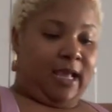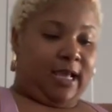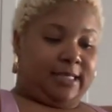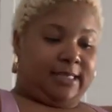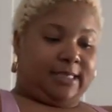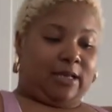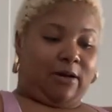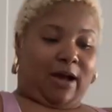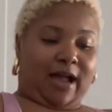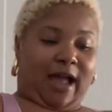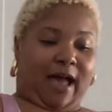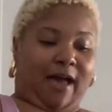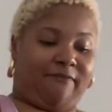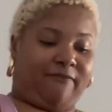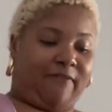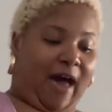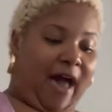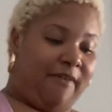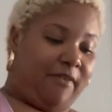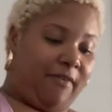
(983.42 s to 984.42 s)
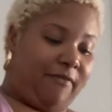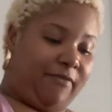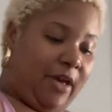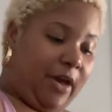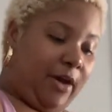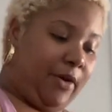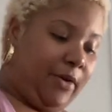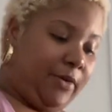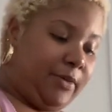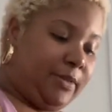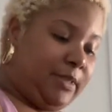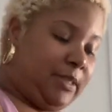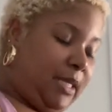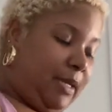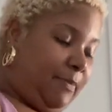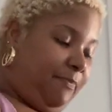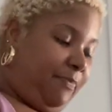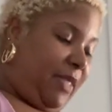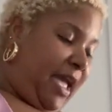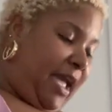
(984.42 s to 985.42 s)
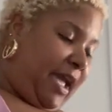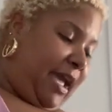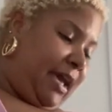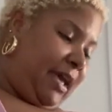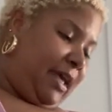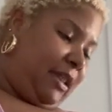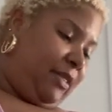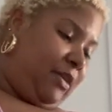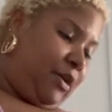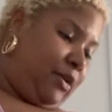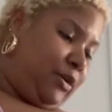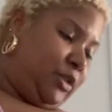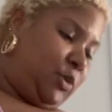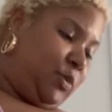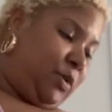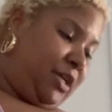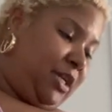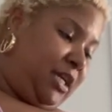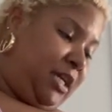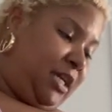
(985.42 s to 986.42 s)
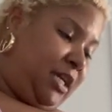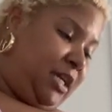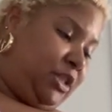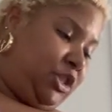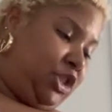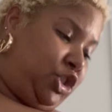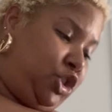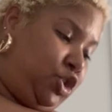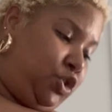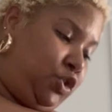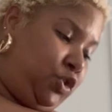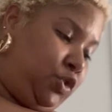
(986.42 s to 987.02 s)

so I got 5 of those, and those were each,